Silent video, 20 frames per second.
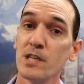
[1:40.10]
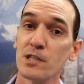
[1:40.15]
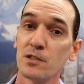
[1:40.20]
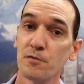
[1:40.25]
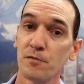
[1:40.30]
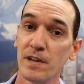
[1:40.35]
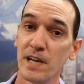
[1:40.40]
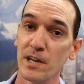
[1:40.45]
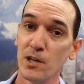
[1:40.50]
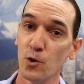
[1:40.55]
is
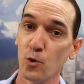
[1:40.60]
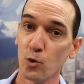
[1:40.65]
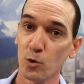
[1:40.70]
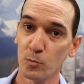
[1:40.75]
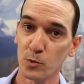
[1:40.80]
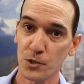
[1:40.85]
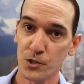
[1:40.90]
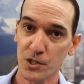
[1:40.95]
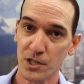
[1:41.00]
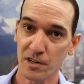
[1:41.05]
fan
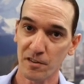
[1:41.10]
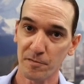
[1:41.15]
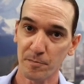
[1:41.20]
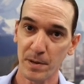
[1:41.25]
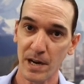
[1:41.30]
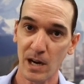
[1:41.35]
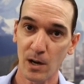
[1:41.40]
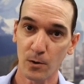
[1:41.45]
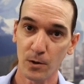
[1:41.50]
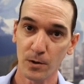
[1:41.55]
normal chuff
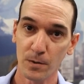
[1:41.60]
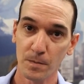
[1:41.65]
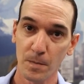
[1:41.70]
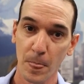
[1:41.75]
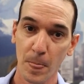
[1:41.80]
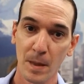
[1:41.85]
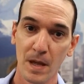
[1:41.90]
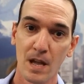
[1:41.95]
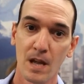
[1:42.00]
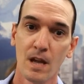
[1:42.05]
power.
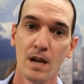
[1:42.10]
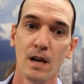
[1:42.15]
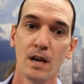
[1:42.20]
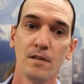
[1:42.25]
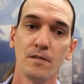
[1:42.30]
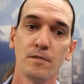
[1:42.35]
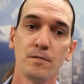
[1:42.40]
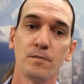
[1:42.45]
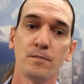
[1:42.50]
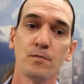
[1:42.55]

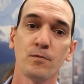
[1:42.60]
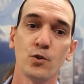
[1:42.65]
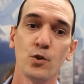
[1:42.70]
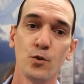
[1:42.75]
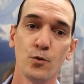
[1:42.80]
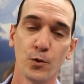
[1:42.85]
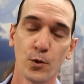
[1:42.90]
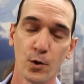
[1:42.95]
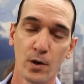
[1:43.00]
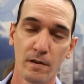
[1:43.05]

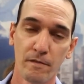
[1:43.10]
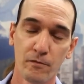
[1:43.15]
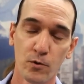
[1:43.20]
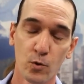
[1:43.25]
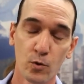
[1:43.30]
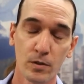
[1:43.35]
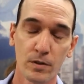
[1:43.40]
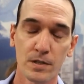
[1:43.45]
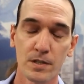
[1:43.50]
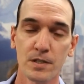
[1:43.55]

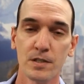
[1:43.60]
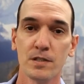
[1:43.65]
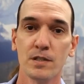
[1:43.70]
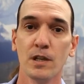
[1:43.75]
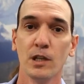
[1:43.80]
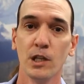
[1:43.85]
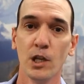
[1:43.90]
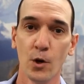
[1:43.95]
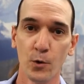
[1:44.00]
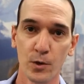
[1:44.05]
234 is
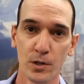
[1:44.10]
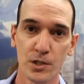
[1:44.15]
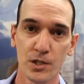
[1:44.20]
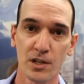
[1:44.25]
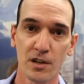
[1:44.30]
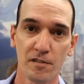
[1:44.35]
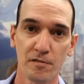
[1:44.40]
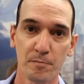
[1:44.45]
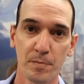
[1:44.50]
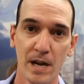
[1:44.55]
loaded
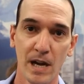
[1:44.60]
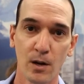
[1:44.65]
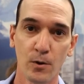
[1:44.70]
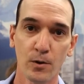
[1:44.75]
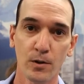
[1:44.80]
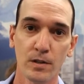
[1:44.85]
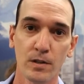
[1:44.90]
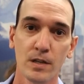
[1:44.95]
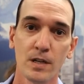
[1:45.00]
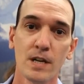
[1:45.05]
chuff
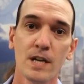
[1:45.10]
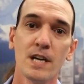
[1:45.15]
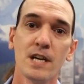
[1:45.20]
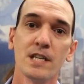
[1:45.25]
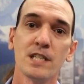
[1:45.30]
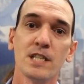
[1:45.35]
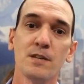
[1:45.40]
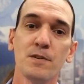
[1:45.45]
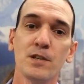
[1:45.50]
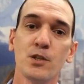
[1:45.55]
power.
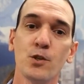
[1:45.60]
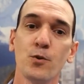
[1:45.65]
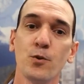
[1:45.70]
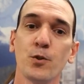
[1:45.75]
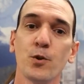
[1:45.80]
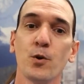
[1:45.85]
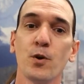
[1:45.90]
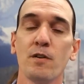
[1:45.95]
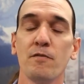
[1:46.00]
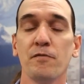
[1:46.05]

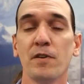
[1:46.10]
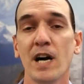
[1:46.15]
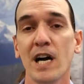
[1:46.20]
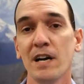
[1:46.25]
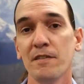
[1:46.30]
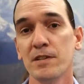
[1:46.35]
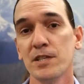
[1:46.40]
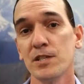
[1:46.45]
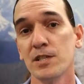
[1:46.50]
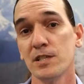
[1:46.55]

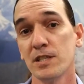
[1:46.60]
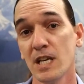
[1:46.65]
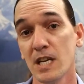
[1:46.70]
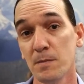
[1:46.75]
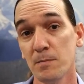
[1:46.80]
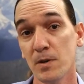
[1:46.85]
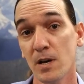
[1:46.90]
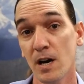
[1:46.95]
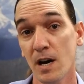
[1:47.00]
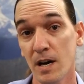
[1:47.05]
CV235 is
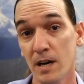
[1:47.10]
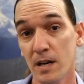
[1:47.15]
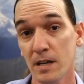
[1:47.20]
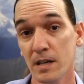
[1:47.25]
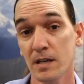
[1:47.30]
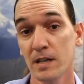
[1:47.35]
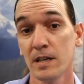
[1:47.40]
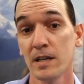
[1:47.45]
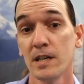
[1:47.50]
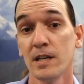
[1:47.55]
steam
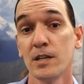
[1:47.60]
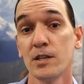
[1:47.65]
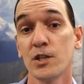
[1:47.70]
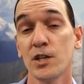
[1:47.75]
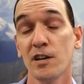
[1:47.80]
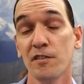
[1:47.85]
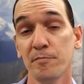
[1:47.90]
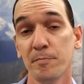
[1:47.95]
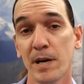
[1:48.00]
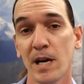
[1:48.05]
cock
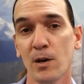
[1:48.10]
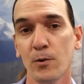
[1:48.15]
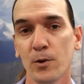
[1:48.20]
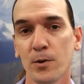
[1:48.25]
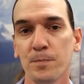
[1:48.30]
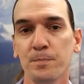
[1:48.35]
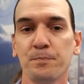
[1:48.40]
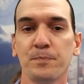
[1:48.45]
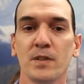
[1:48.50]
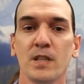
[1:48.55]
chuff
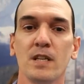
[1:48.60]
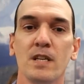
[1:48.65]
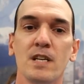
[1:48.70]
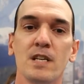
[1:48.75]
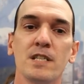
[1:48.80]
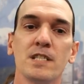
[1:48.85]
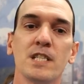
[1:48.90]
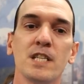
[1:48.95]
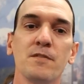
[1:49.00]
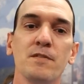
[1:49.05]
power.
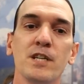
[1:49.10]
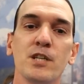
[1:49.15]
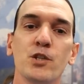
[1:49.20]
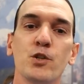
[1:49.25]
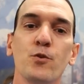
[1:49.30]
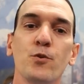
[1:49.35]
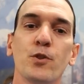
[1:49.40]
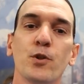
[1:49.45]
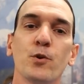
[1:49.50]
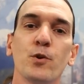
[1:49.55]

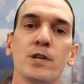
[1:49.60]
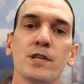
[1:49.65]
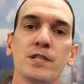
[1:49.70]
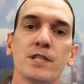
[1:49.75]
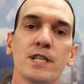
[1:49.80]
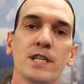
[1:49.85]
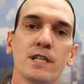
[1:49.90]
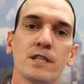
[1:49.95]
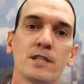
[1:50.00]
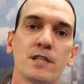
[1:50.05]

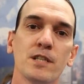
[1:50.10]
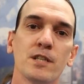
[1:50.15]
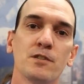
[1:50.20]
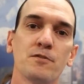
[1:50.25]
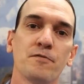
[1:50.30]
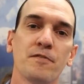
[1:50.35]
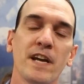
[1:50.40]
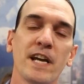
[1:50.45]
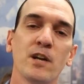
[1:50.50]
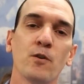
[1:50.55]
CV236
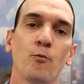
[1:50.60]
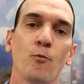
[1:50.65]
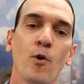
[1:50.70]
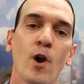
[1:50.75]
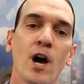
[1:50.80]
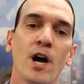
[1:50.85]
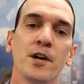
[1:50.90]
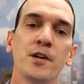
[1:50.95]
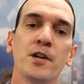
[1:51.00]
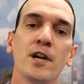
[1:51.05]
is fan
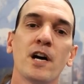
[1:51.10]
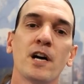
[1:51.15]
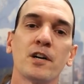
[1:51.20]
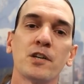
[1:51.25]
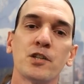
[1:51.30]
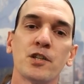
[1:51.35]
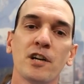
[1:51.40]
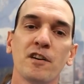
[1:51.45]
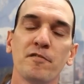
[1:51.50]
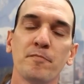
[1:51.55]
rod
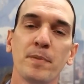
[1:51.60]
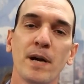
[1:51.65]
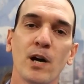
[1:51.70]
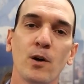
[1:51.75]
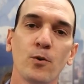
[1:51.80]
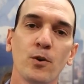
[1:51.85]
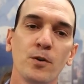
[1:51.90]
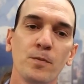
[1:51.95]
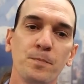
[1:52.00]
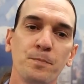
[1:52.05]
knock chuff
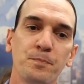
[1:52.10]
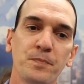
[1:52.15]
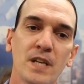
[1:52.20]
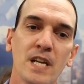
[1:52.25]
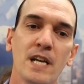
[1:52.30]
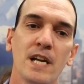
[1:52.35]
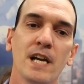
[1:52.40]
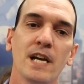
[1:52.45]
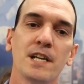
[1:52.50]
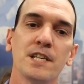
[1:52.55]
power.
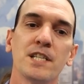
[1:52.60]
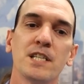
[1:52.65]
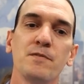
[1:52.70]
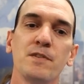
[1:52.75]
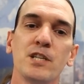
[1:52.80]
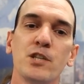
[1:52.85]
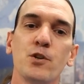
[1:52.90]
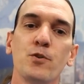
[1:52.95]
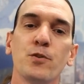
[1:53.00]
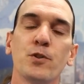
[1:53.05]
And
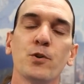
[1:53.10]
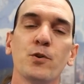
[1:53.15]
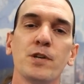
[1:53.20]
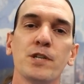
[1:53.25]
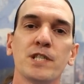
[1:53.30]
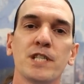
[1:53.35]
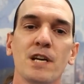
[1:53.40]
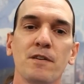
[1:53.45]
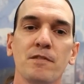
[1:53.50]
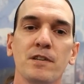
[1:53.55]

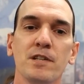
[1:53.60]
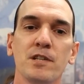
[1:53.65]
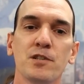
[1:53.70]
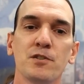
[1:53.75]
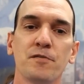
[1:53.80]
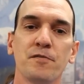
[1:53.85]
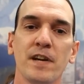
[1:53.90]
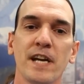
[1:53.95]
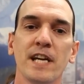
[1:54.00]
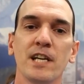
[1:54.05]
CV237
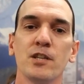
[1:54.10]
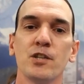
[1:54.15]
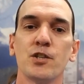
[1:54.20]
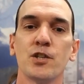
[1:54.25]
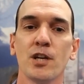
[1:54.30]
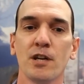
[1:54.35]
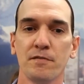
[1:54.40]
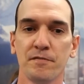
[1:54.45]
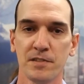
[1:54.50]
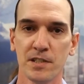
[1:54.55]
is fan
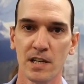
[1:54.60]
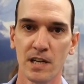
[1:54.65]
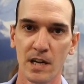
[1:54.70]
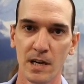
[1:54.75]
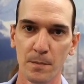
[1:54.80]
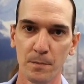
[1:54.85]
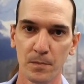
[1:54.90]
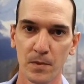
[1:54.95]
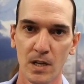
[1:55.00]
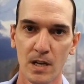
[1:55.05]
chuff
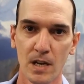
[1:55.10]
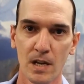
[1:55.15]
time.